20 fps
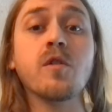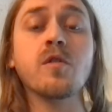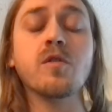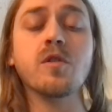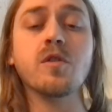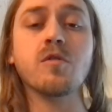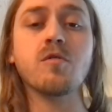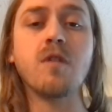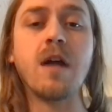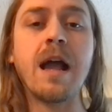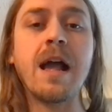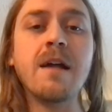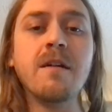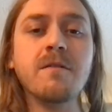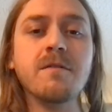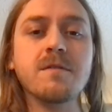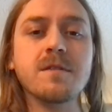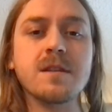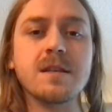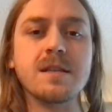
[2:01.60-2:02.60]
the graph
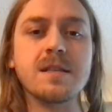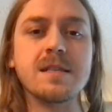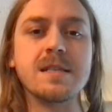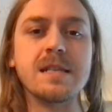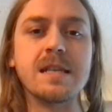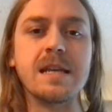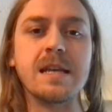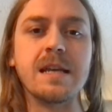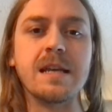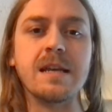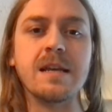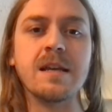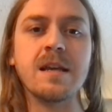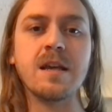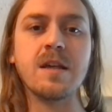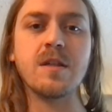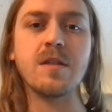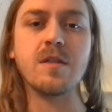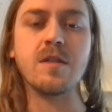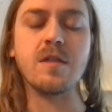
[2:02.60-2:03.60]
to see
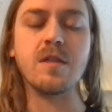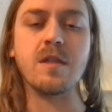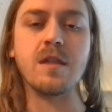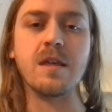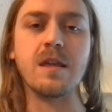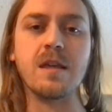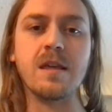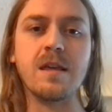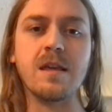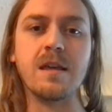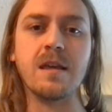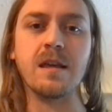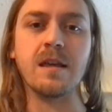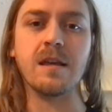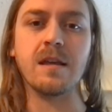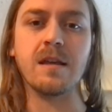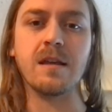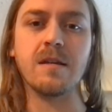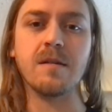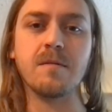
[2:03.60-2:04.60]

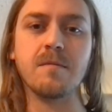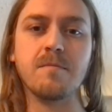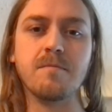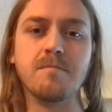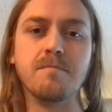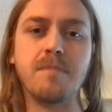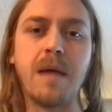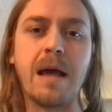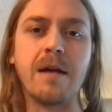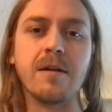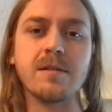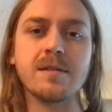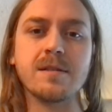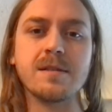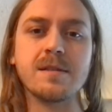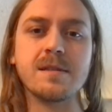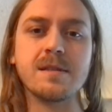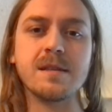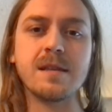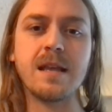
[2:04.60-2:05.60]
the
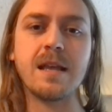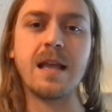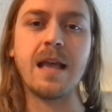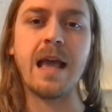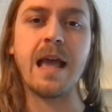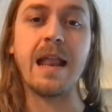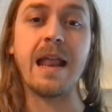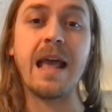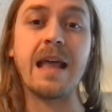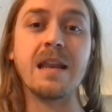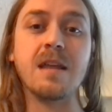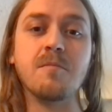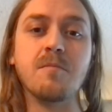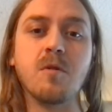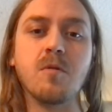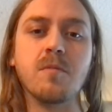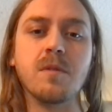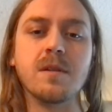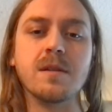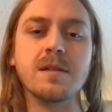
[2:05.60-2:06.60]
balance at any
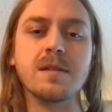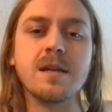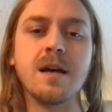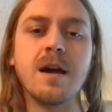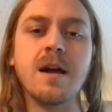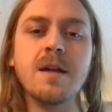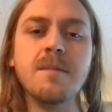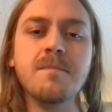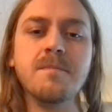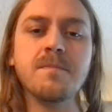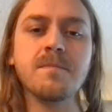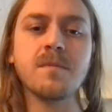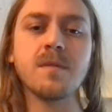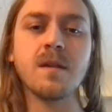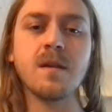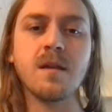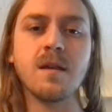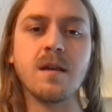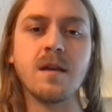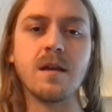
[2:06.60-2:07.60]
moment in time.
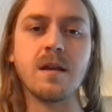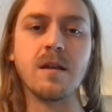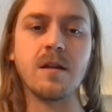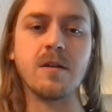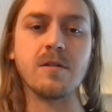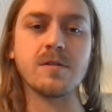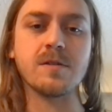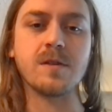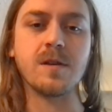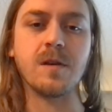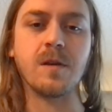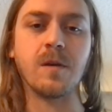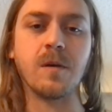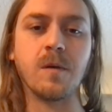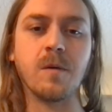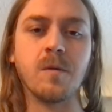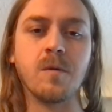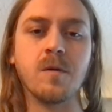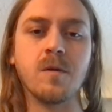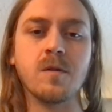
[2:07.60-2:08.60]
You can
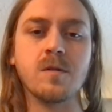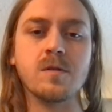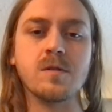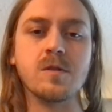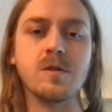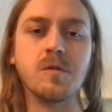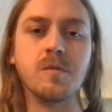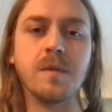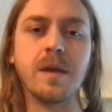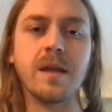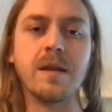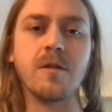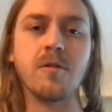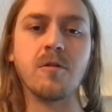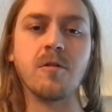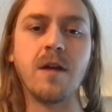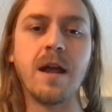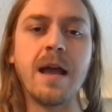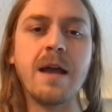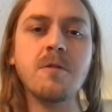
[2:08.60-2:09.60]
also zoom in
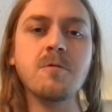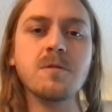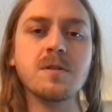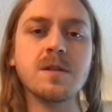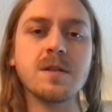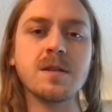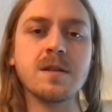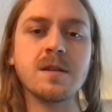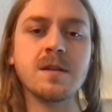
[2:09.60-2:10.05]
or out.